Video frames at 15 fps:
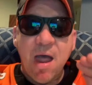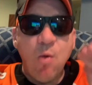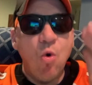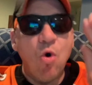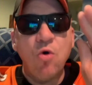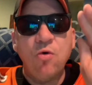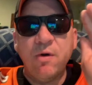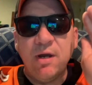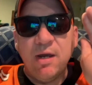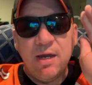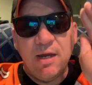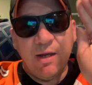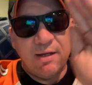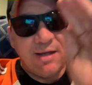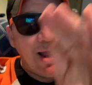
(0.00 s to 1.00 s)
I won't
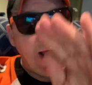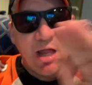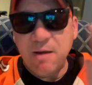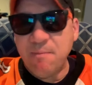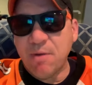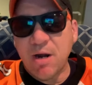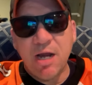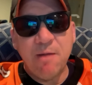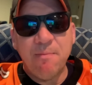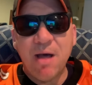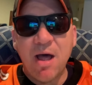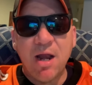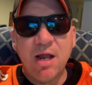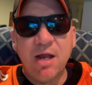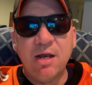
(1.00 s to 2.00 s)
tell anybody
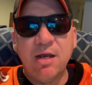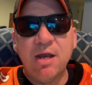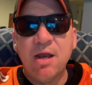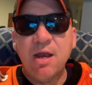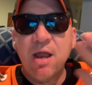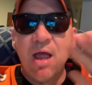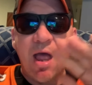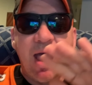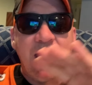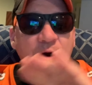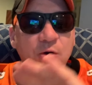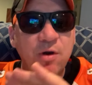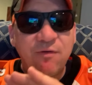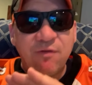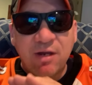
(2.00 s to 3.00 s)
about it. I
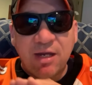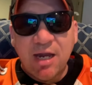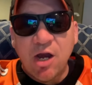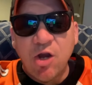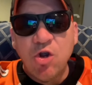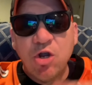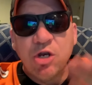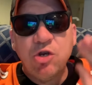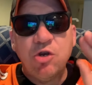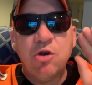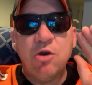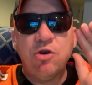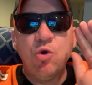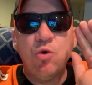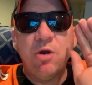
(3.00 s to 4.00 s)
don't even care. You can
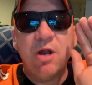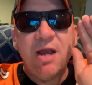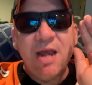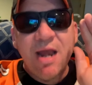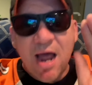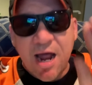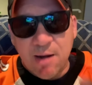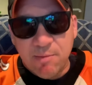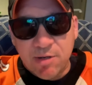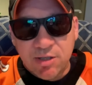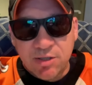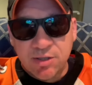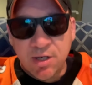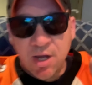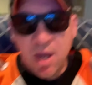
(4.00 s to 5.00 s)
do it anonymous.